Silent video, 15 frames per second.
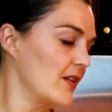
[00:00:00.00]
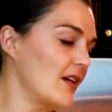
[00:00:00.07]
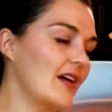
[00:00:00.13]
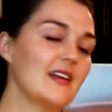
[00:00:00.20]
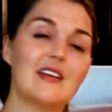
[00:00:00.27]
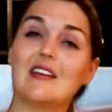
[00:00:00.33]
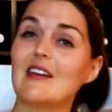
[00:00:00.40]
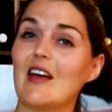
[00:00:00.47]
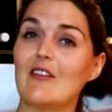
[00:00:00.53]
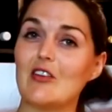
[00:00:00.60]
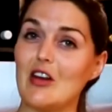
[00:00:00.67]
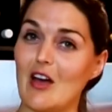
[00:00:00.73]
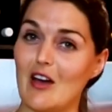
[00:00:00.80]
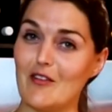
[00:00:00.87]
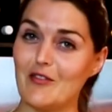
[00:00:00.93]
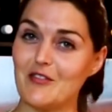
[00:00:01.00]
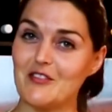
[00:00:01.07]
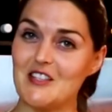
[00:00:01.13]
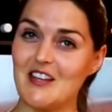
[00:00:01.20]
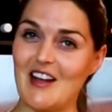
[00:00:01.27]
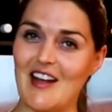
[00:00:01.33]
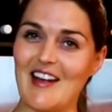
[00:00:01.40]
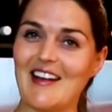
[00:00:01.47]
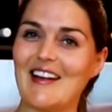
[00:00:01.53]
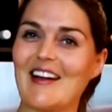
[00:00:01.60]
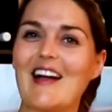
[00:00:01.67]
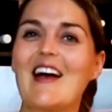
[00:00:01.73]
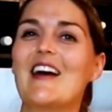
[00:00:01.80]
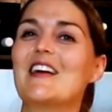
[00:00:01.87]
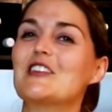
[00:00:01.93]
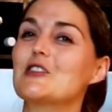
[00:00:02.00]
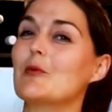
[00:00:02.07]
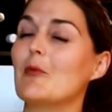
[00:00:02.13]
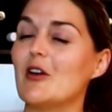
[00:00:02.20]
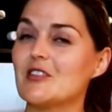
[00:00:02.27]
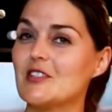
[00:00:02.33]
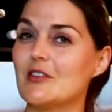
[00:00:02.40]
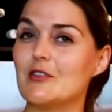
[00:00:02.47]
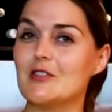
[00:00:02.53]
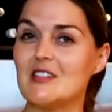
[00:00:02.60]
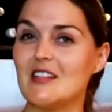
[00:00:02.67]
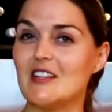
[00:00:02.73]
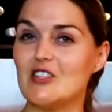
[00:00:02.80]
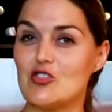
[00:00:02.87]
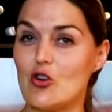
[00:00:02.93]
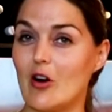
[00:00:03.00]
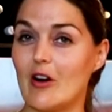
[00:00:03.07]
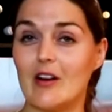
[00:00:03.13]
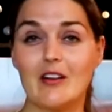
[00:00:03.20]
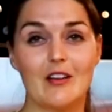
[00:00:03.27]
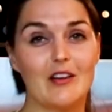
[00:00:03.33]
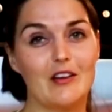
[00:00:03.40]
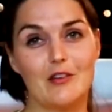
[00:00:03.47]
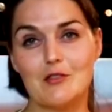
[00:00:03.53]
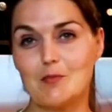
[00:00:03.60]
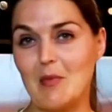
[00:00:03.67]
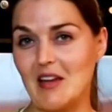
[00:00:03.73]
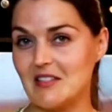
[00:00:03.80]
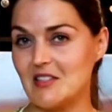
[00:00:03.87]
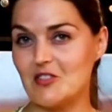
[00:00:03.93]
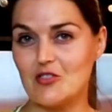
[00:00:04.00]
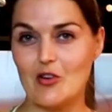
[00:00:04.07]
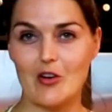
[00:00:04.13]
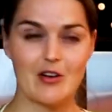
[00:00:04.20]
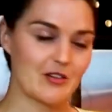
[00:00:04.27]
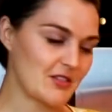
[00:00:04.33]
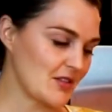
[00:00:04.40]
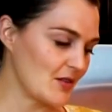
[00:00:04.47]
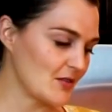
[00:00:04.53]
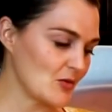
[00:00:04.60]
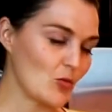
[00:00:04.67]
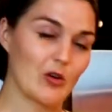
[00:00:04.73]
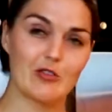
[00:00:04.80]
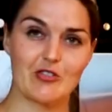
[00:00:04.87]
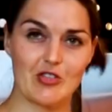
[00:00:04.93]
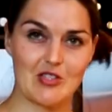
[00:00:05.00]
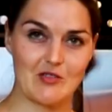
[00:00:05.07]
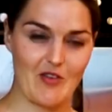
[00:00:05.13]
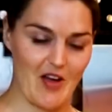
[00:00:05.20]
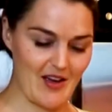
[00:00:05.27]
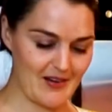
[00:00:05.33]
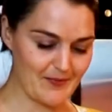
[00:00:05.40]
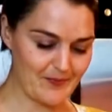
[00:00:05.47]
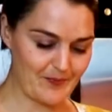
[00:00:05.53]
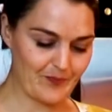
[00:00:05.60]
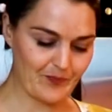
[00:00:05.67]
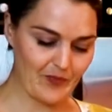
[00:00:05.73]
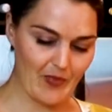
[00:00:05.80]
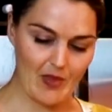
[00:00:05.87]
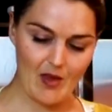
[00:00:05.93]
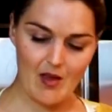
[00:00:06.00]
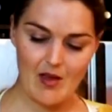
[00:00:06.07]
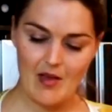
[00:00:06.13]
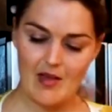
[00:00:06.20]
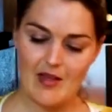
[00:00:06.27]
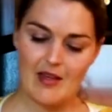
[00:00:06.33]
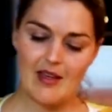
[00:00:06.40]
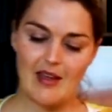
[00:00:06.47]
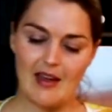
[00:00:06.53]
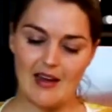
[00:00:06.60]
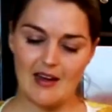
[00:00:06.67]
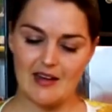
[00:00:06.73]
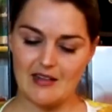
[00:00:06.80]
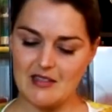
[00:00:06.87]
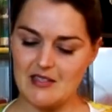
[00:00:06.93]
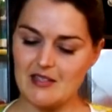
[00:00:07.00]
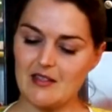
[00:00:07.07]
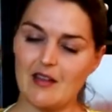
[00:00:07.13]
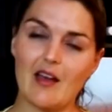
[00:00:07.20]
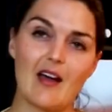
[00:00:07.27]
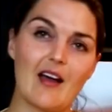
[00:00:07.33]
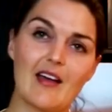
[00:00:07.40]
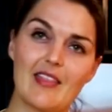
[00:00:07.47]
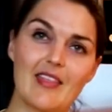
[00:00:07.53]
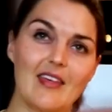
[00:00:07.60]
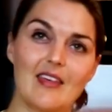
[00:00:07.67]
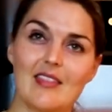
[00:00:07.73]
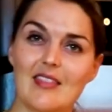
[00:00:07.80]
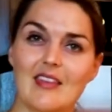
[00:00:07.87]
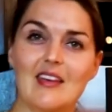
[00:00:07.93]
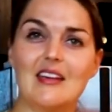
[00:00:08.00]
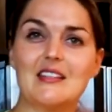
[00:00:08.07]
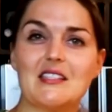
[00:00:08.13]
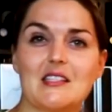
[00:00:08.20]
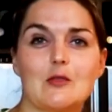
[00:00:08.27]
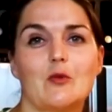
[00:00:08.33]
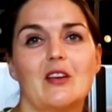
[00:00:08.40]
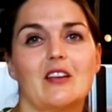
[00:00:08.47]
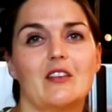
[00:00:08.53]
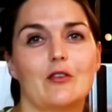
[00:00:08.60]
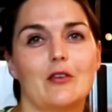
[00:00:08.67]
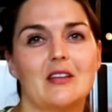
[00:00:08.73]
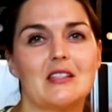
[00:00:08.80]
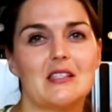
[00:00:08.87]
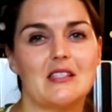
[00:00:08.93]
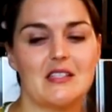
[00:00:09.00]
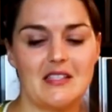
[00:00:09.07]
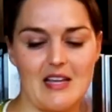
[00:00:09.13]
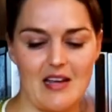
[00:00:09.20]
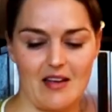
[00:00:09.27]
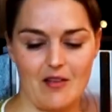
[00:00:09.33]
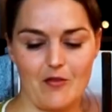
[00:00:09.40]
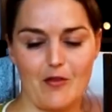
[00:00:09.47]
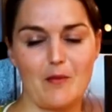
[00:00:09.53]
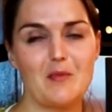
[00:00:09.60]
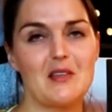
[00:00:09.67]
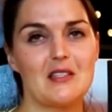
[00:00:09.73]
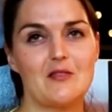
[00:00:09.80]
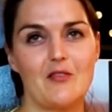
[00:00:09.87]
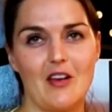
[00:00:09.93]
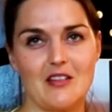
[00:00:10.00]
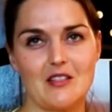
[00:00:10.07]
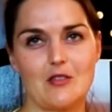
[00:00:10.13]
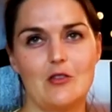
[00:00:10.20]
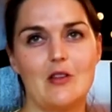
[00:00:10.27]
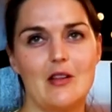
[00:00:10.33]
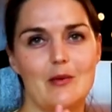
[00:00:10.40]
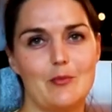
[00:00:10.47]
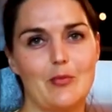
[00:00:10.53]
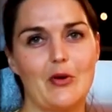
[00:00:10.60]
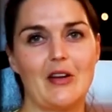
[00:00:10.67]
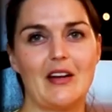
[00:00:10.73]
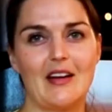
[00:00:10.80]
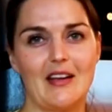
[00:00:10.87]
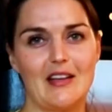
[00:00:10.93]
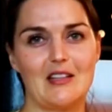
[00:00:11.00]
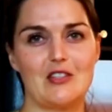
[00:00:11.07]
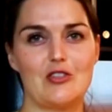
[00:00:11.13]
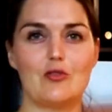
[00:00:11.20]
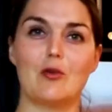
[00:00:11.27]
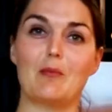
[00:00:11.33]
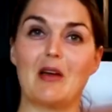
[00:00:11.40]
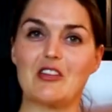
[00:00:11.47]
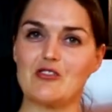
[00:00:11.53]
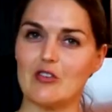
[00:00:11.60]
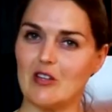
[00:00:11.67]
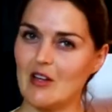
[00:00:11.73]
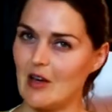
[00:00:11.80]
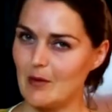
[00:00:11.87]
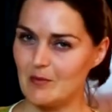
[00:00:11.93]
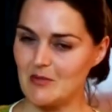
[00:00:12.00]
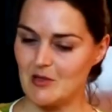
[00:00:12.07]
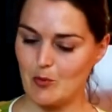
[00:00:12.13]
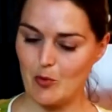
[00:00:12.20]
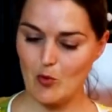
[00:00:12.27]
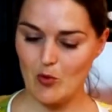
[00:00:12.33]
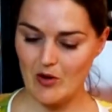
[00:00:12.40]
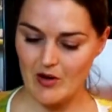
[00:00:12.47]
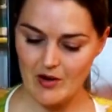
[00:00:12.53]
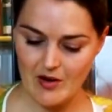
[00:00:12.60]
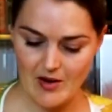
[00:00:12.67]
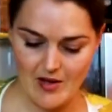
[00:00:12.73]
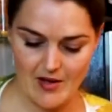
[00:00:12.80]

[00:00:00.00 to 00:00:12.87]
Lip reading: I didn't have enough today, so I'm also using a jar. You can use mason jars, those work just fine. And I think the easiest way to do it is to take it from this vessel and put it into a measuring cup to pour.